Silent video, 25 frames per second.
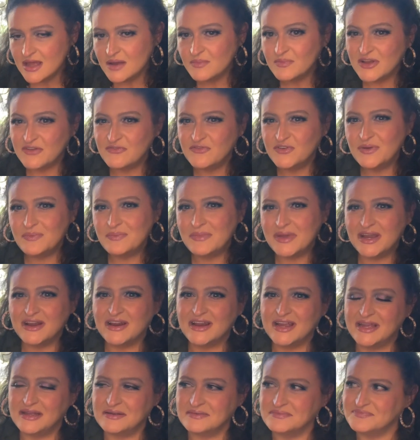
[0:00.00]
My friend
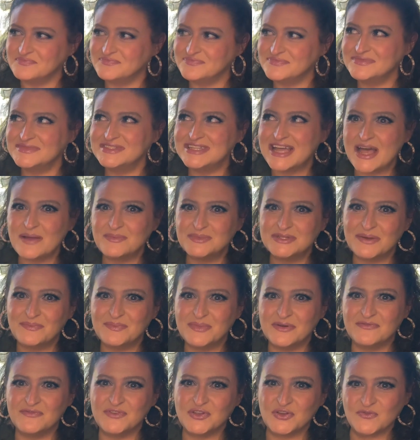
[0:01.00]
Mary typed up
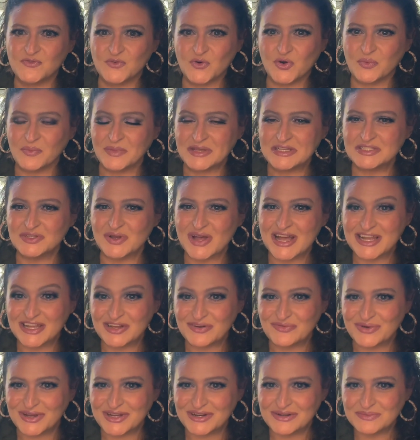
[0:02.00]
a few for me so I
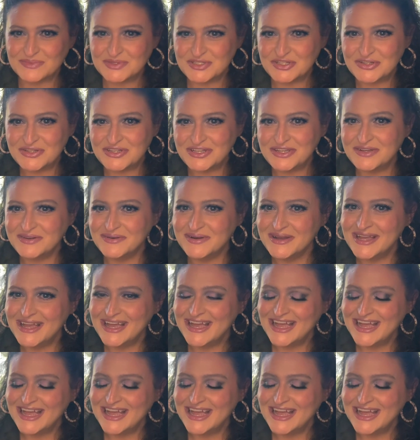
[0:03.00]
could read them to you.